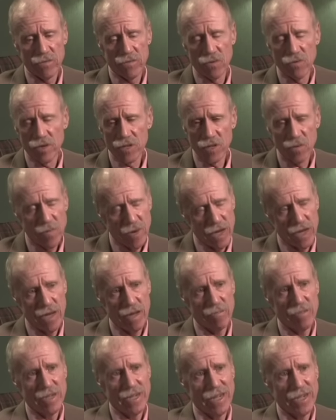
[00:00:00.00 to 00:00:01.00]
well, what's my
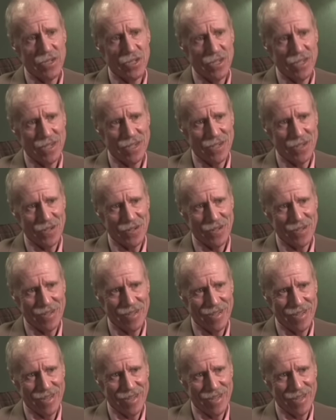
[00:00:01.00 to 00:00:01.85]
obligation here?